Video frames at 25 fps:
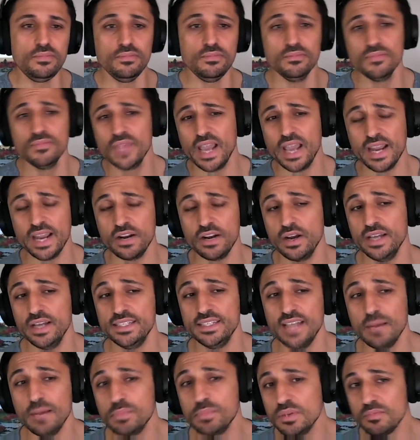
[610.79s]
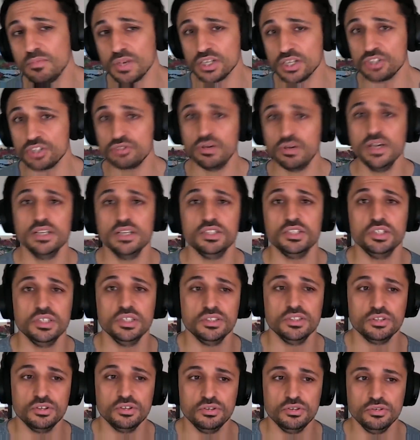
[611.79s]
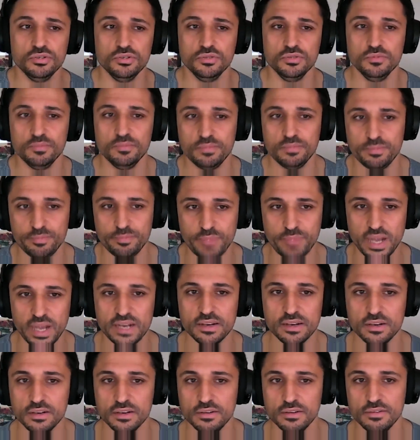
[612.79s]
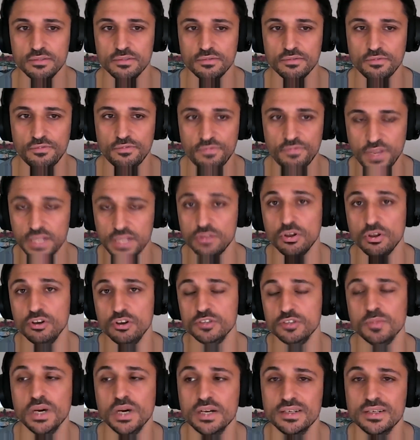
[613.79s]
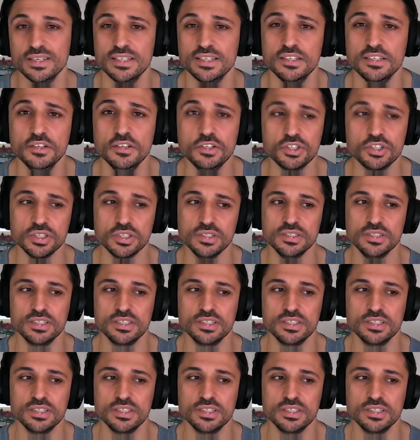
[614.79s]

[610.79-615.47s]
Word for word: and I adapted my strategy to better fit those market conditions.